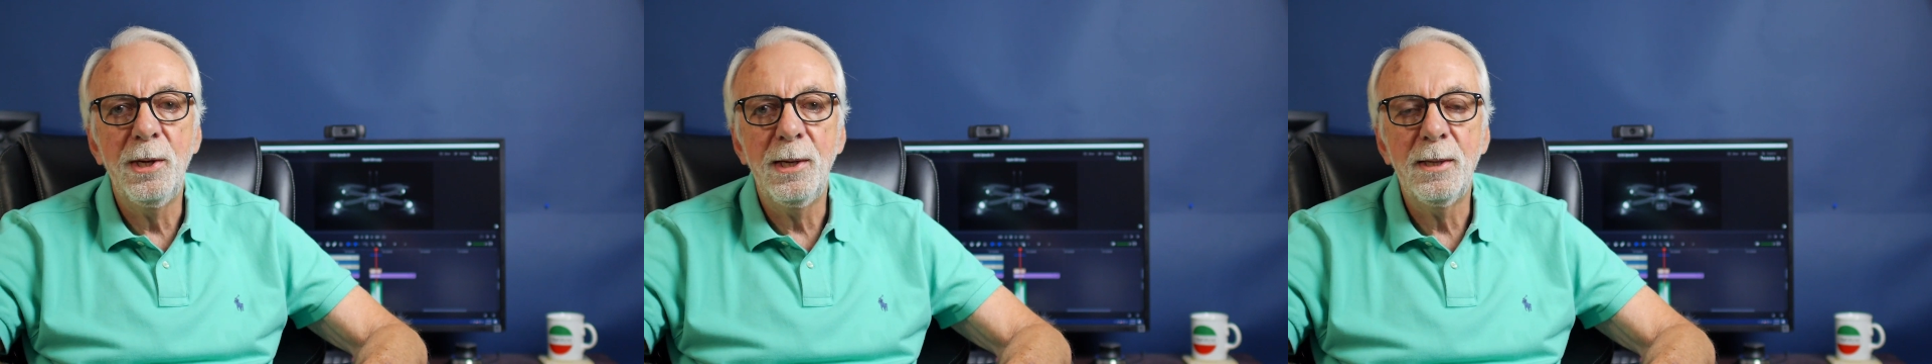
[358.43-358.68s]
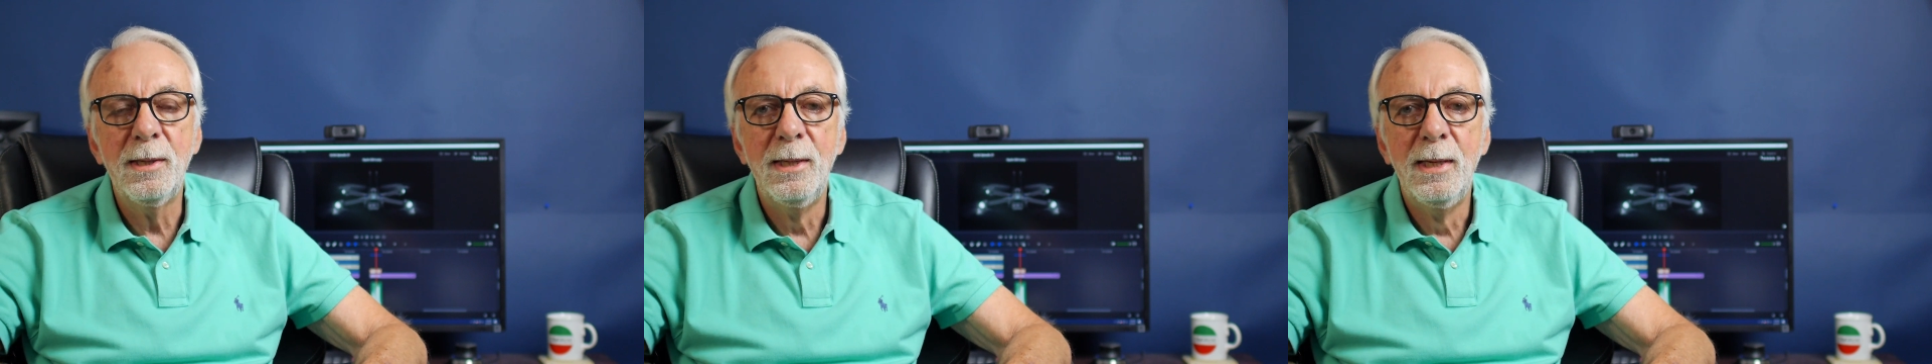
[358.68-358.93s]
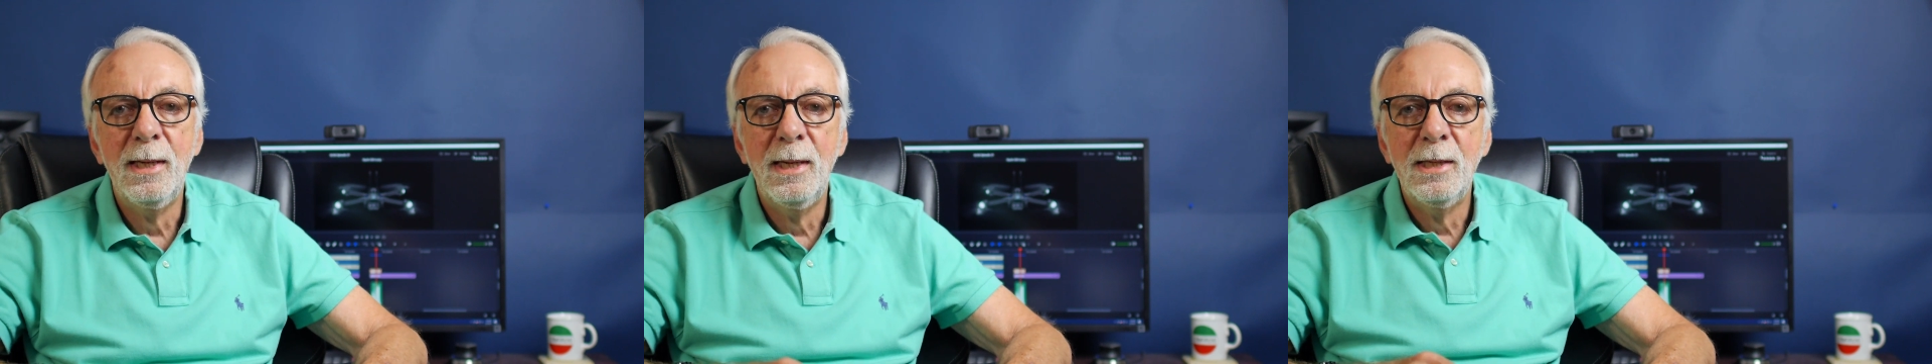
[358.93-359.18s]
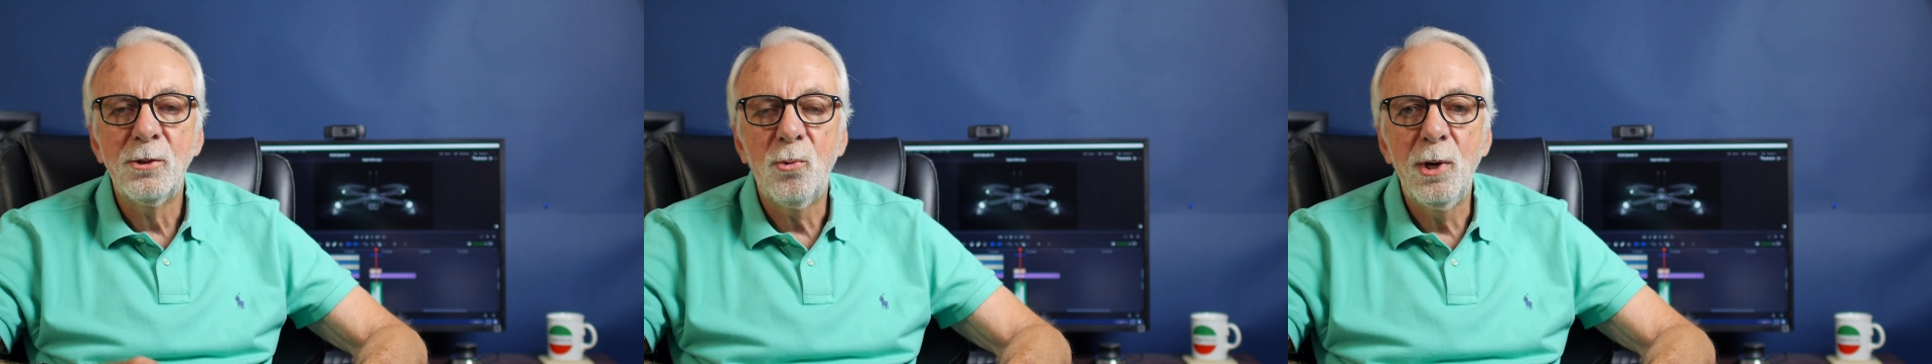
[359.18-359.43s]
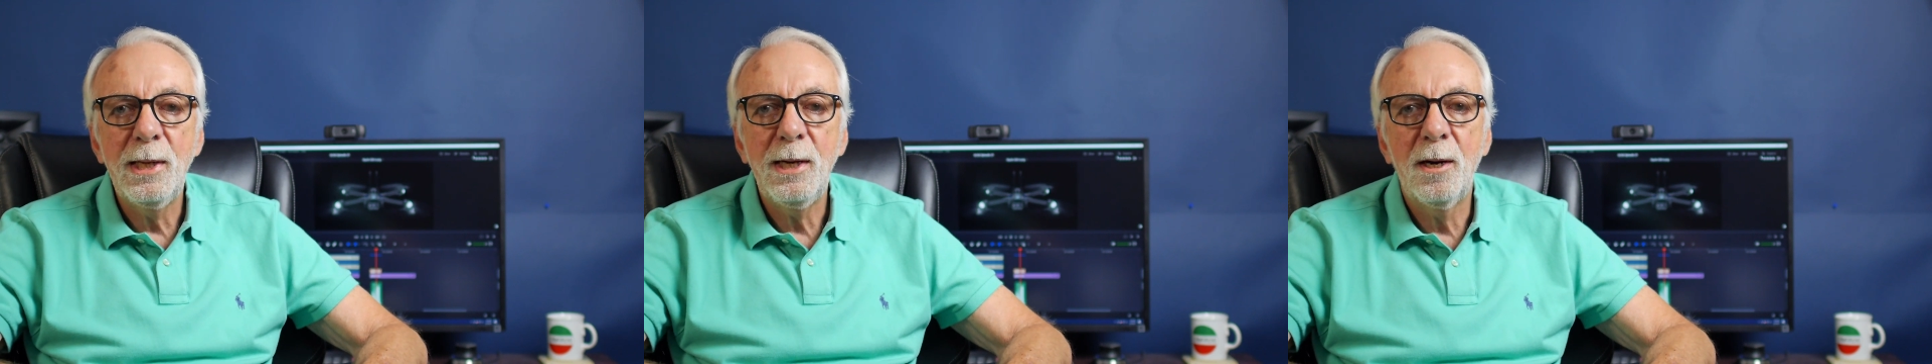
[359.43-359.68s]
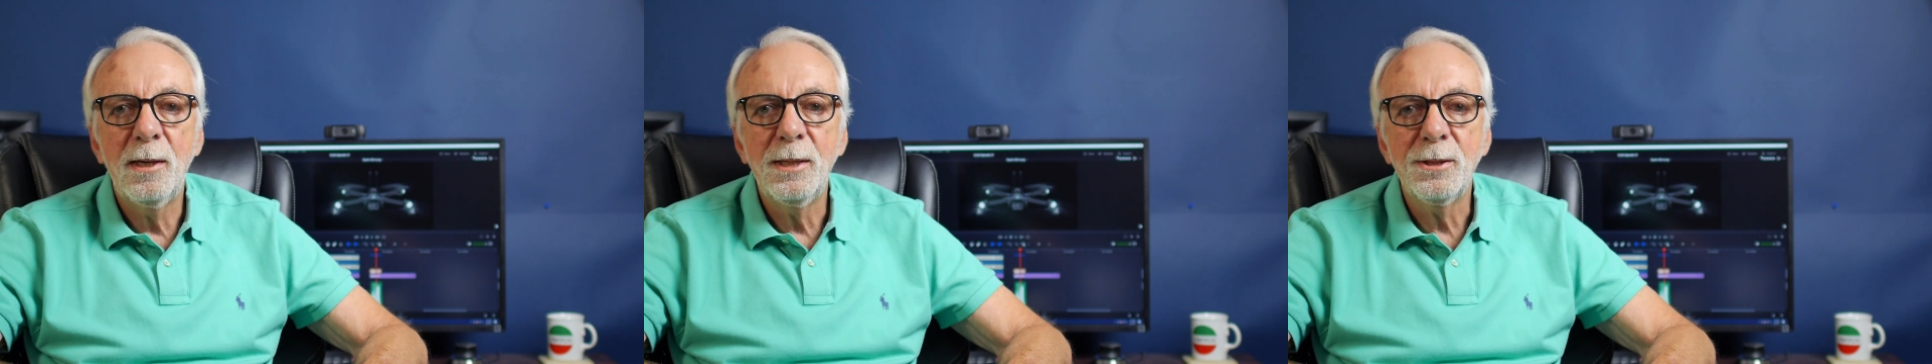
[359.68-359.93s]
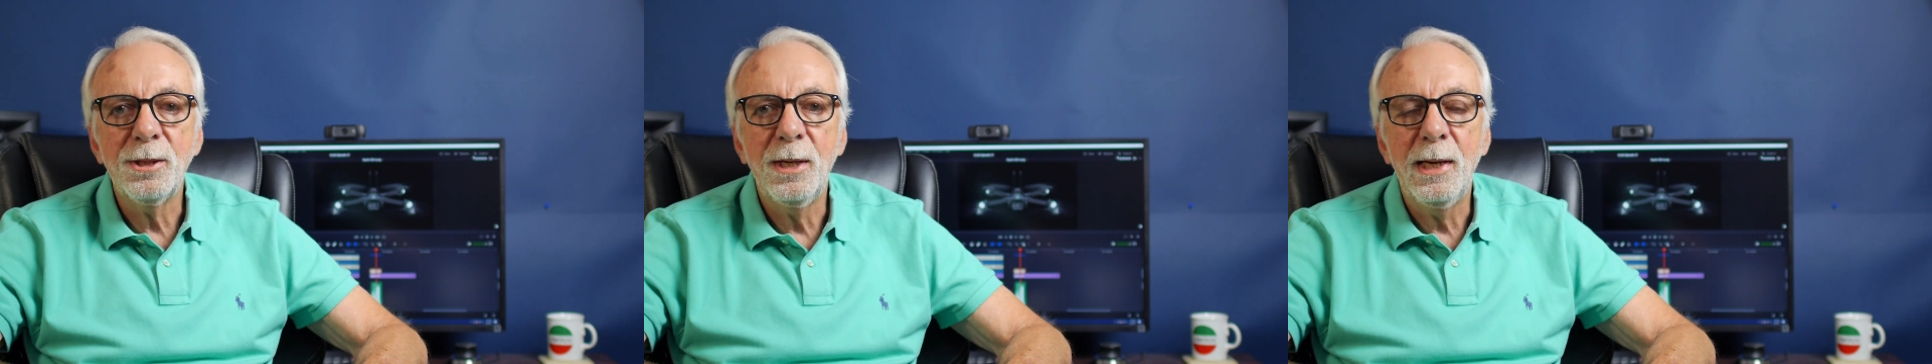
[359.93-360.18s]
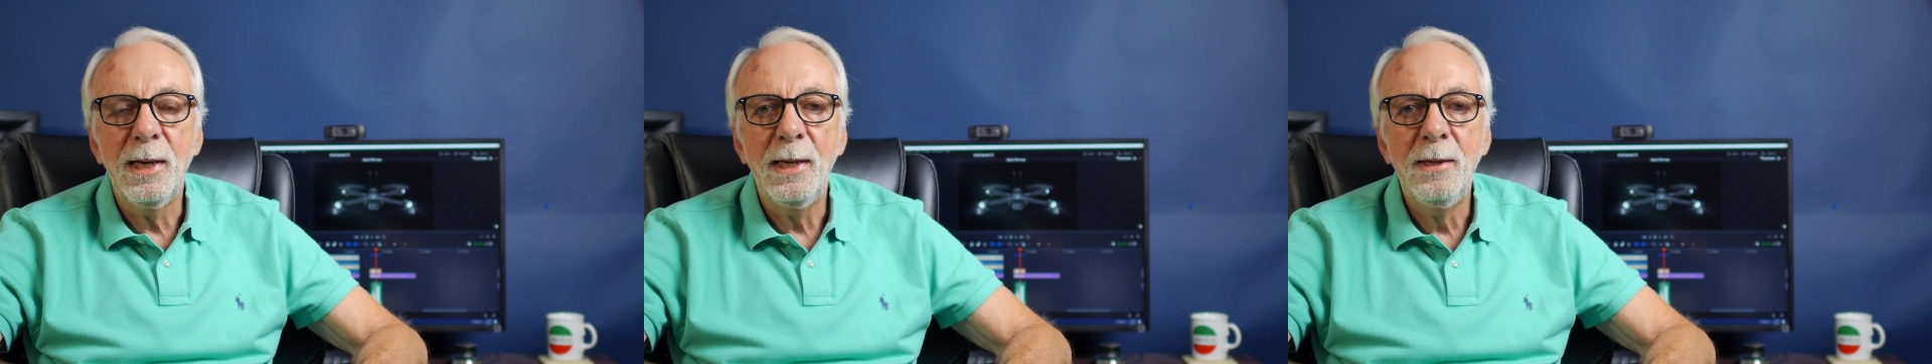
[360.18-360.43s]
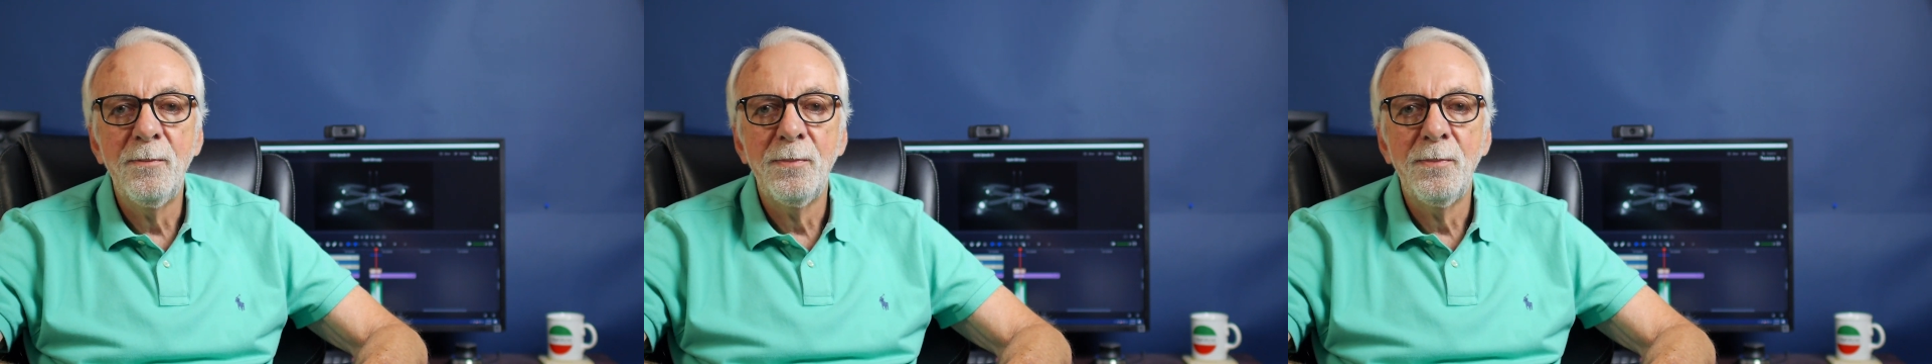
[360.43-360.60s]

here? It's really hard to say.